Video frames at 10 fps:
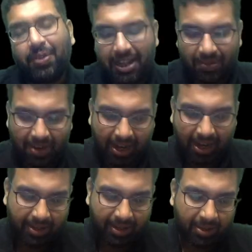d
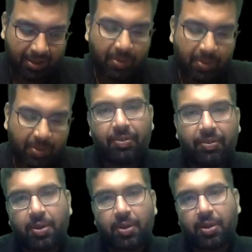vector. Do you believe
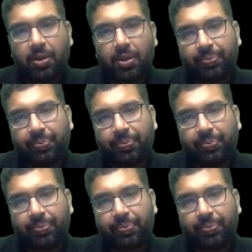it or not?